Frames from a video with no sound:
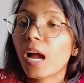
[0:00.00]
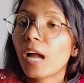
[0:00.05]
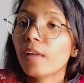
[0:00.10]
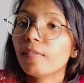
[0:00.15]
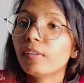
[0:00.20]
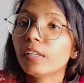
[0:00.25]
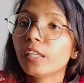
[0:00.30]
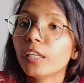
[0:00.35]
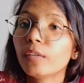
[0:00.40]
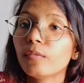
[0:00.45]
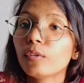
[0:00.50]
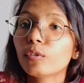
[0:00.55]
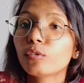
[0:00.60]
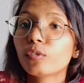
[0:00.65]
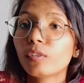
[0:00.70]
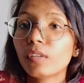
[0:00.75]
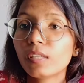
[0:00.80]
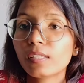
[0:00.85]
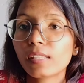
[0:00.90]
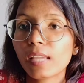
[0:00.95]
I will give you
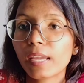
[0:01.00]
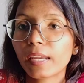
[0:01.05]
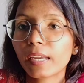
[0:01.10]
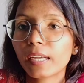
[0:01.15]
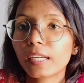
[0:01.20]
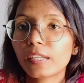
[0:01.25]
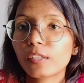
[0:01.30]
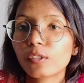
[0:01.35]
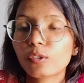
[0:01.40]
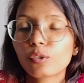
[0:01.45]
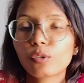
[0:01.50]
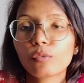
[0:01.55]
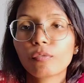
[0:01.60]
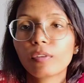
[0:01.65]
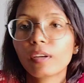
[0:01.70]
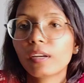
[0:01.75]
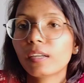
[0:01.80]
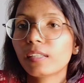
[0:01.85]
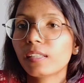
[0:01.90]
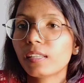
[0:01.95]
3 seconds to
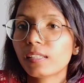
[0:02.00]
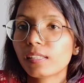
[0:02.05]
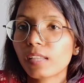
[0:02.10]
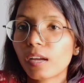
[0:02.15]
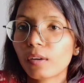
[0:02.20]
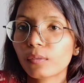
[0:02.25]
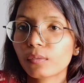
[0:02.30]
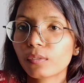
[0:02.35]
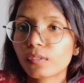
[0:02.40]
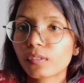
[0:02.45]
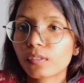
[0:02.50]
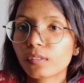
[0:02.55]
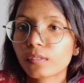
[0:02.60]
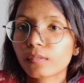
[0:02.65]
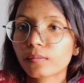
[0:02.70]
figure this out.